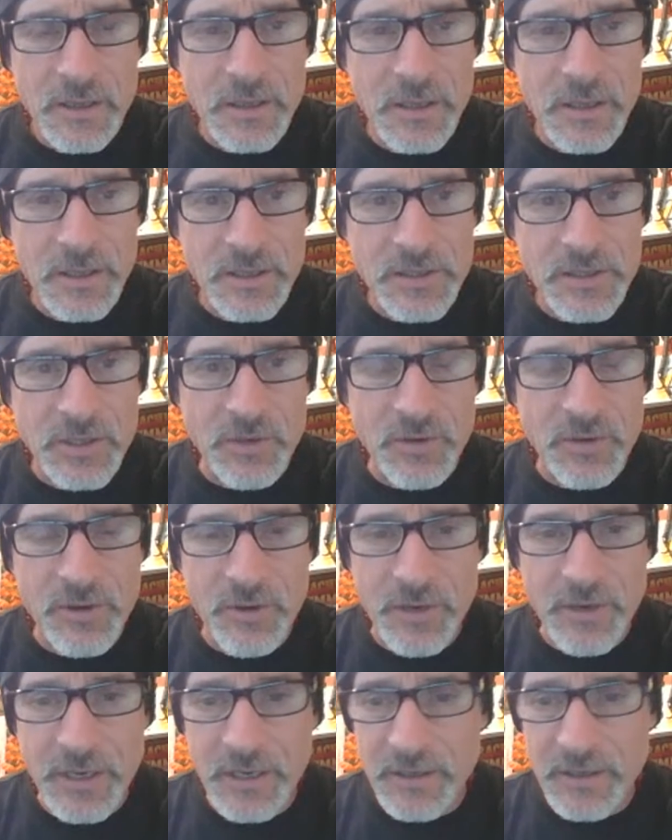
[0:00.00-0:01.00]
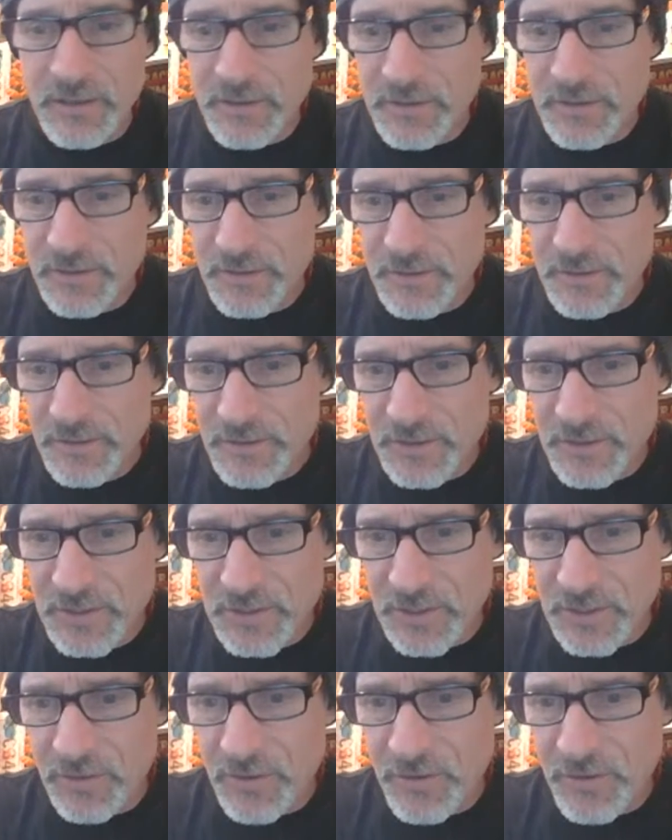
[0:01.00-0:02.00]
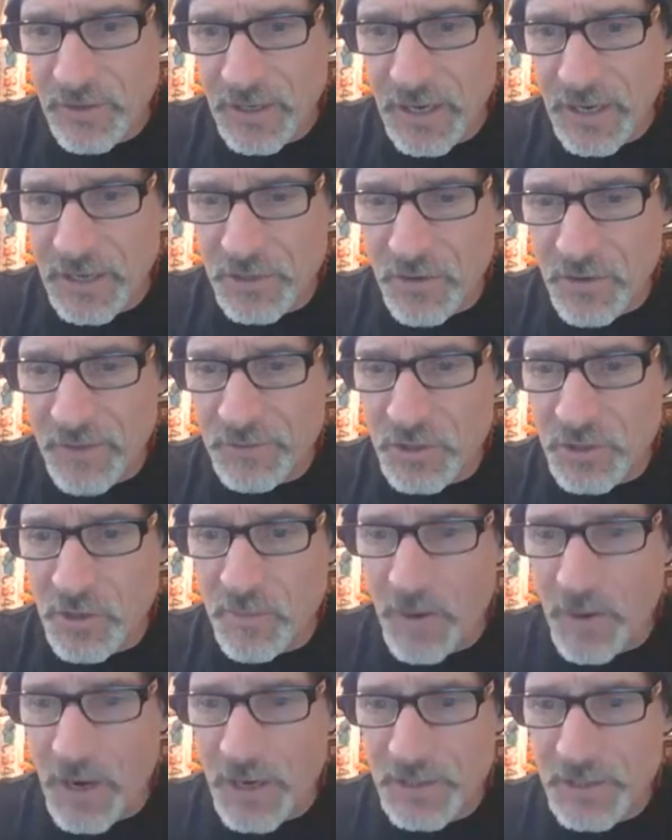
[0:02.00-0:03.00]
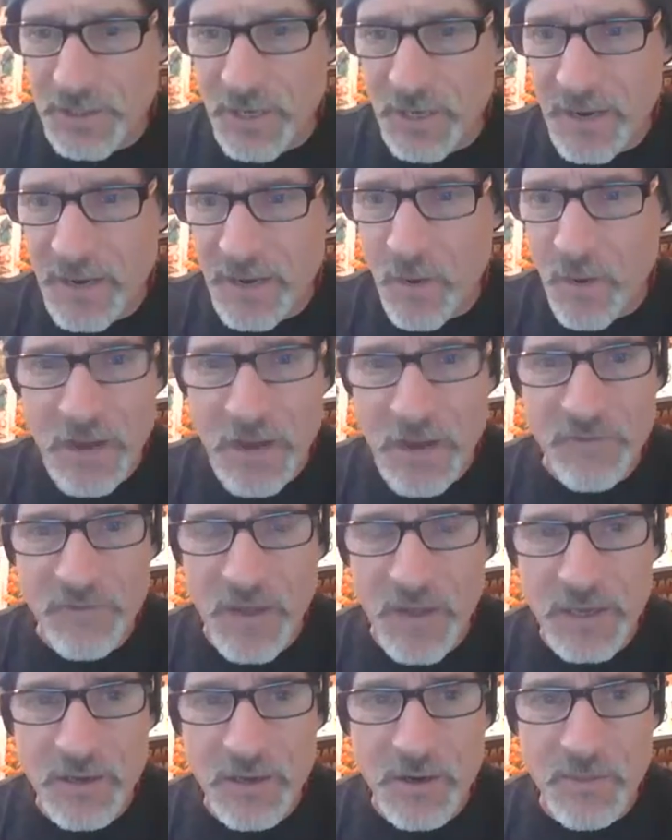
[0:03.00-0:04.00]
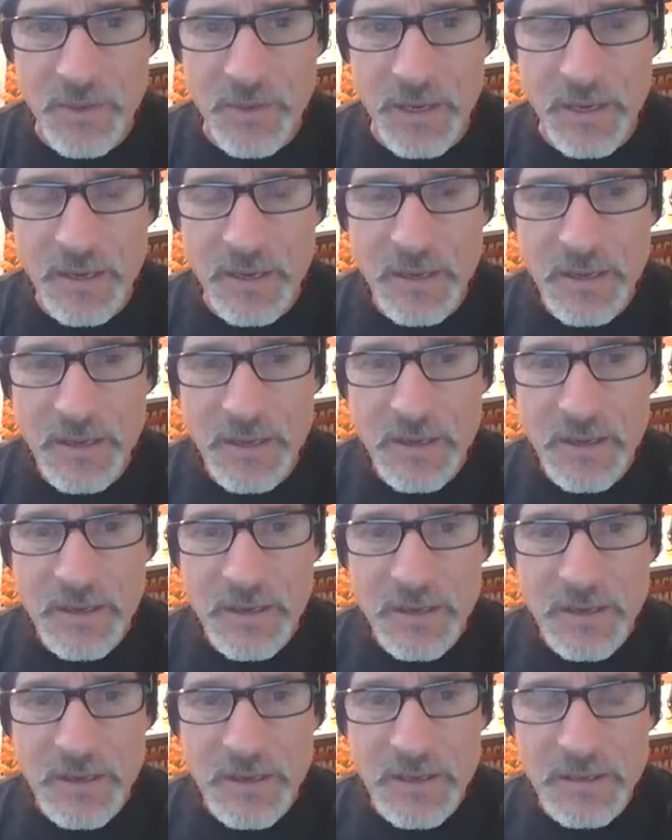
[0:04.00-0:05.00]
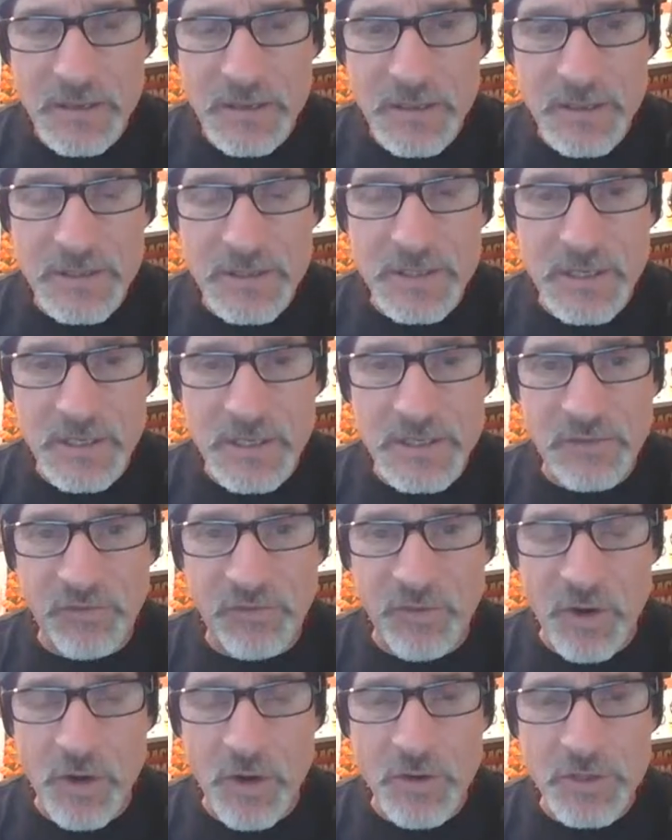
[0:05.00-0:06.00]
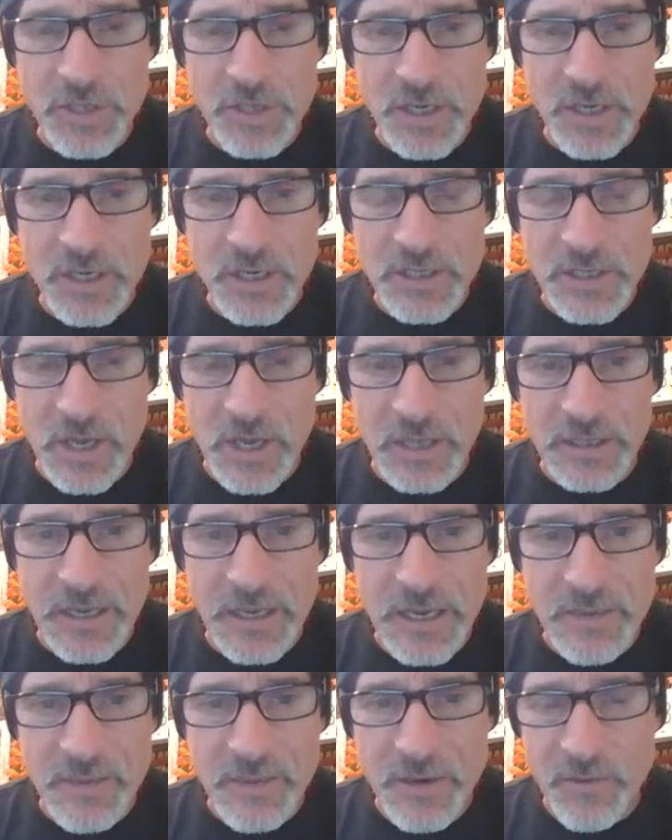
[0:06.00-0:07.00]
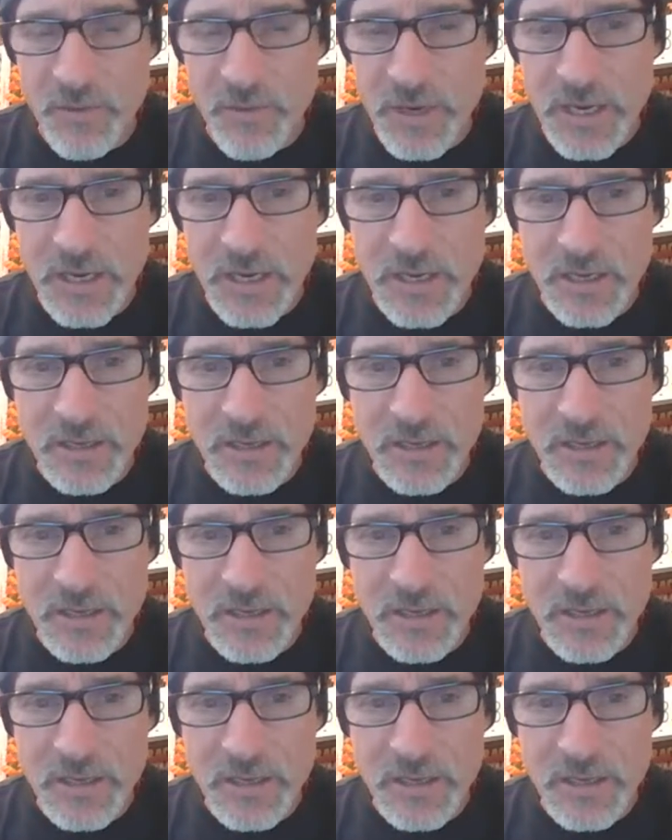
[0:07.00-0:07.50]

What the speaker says: So annoying. So annoying. I do have 2 bars on my Wi-Fi here, but it's frozen and it's not letting me read.